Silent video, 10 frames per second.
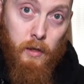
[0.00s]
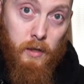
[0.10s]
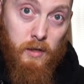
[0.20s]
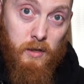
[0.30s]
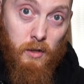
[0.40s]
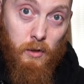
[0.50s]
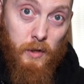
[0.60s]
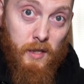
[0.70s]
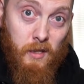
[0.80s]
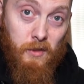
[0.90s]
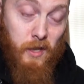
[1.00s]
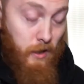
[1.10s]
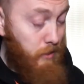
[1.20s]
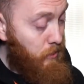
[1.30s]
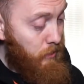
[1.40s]
So that's on the
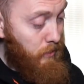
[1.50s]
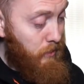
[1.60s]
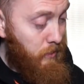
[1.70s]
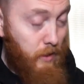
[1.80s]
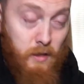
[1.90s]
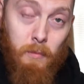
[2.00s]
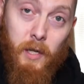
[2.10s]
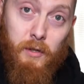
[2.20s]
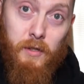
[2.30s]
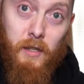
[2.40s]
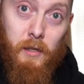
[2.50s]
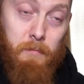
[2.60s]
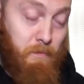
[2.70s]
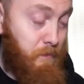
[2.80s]
A string, that's a minor scale.